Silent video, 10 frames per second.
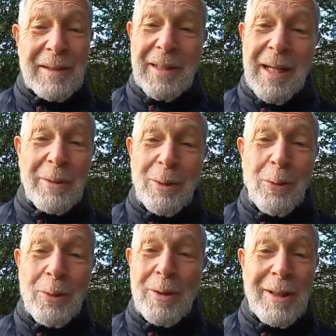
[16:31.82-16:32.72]
I don't know
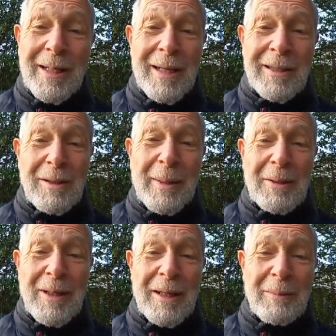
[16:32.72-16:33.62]
the details about
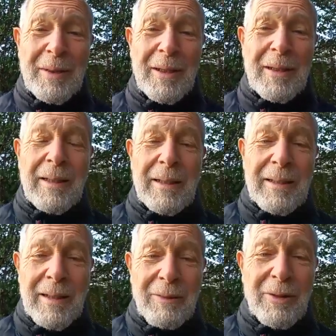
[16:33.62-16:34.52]
that, but
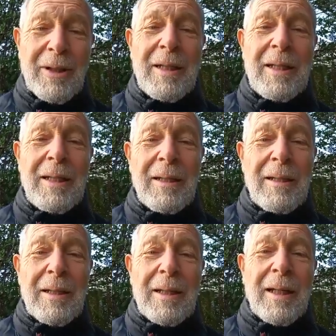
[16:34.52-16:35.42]
definitely,
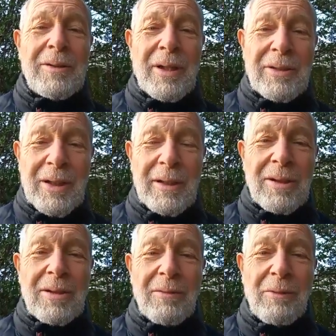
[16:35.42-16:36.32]
as I said
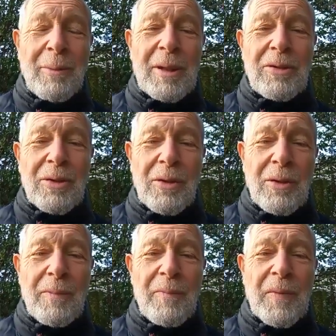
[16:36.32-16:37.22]
just a few minutes
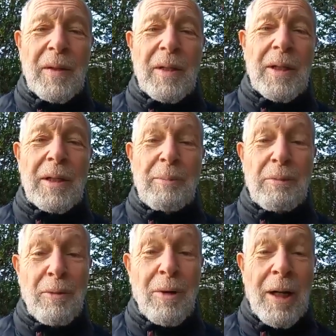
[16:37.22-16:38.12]
ago,
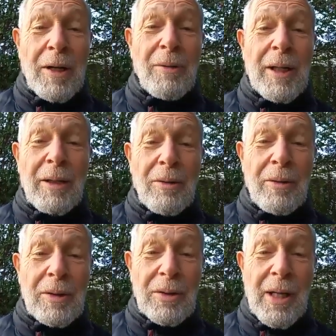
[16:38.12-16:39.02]
before entering into
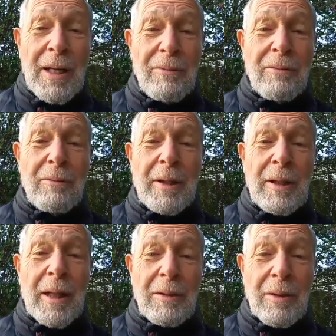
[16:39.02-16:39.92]
this life,
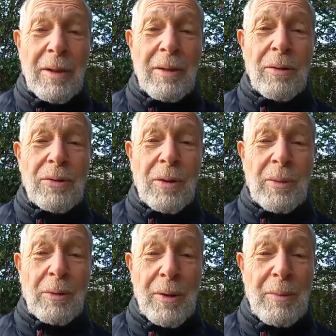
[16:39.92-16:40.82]
we entered into some
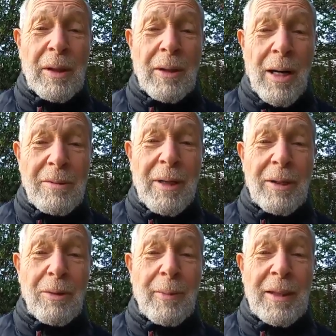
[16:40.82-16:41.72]
agreement,
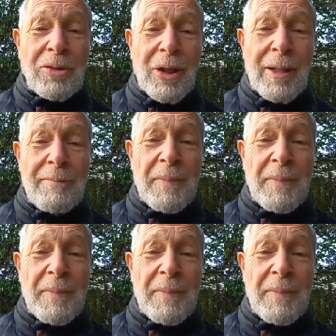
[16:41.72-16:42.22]
contract, you might say,